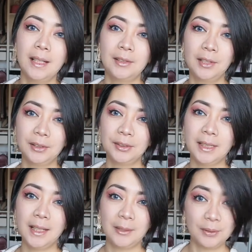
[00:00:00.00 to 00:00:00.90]
and the other
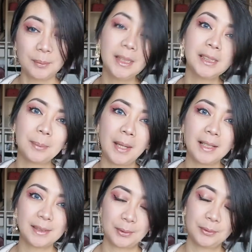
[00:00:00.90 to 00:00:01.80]
day I filmed this
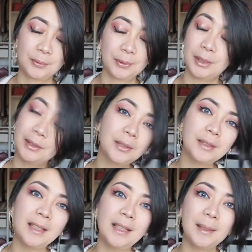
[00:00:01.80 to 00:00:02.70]
bag, so for the
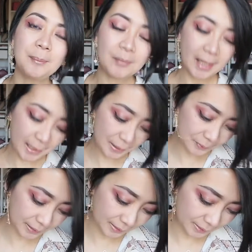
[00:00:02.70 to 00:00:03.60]
third day, I am
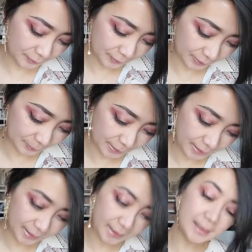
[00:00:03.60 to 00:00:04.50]
finally
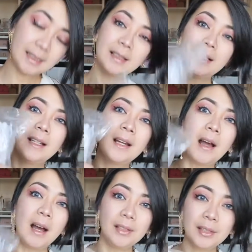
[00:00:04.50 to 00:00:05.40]
filming
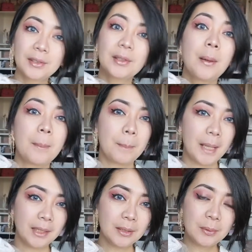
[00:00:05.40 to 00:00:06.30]
another
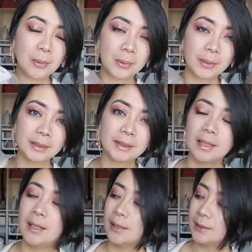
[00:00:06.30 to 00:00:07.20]
Michaelkors
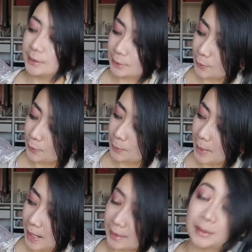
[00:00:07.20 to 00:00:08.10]
Soho
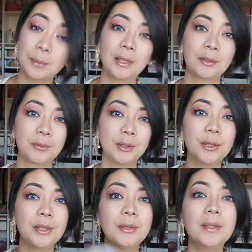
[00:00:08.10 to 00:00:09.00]
bag. So without
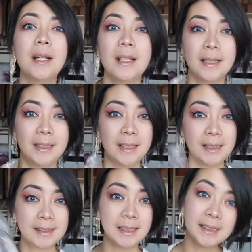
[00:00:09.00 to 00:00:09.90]
further ado,
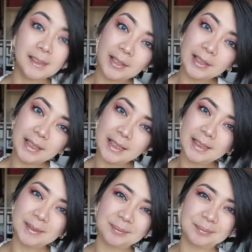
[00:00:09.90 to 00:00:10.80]
let's get started.